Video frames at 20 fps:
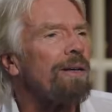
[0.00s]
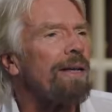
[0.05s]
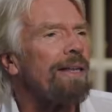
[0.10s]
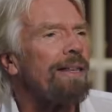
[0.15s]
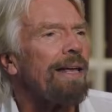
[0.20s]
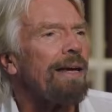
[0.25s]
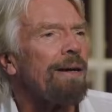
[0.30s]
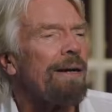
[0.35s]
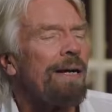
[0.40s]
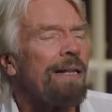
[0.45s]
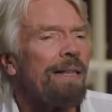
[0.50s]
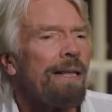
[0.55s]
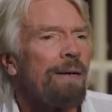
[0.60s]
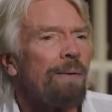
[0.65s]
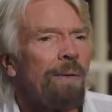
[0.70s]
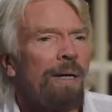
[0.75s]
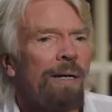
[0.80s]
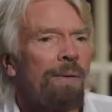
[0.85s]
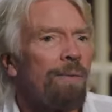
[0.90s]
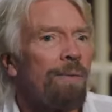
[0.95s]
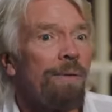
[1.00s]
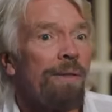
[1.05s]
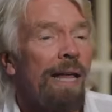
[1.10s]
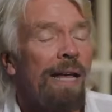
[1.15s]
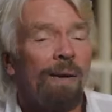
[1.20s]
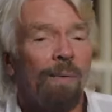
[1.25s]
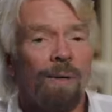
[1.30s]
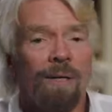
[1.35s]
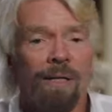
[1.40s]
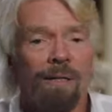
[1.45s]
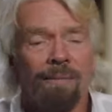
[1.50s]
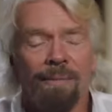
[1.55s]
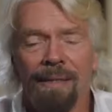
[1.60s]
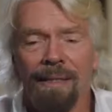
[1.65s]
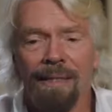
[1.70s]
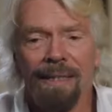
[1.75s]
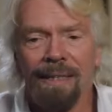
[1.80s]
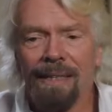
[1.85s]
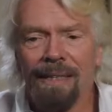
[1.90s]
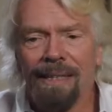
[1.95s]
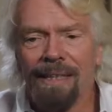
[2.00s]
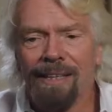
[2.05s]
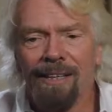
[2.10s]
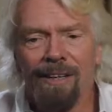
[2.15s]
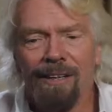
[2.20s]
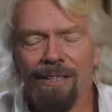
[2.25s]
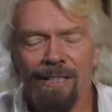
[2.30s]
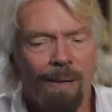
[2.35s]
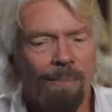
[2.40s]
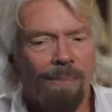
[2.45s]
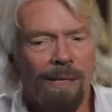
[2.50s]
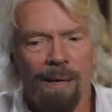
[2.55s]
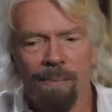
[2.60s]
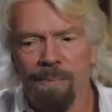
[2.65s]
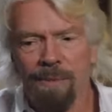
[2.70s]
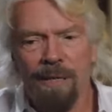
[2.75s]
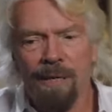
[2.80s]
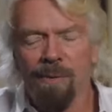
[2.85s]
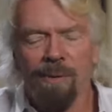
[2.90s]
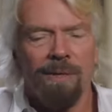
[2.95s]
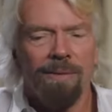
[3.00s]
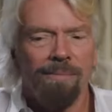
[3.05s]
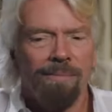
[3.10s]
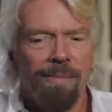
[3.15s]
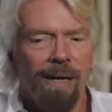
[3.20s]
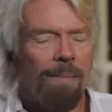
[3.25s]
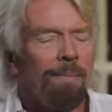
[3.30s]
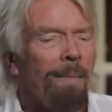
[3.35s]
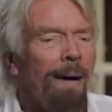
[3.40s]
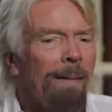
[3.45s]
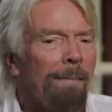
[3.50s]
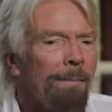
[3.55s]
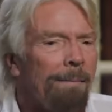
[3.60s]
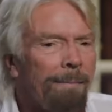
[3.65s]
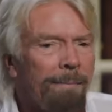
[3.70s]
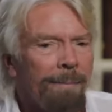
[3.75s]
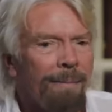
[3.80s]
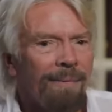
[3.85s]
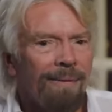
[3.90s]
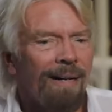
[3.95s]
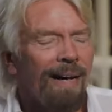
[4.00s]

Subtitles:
and they were sometimes they were a mum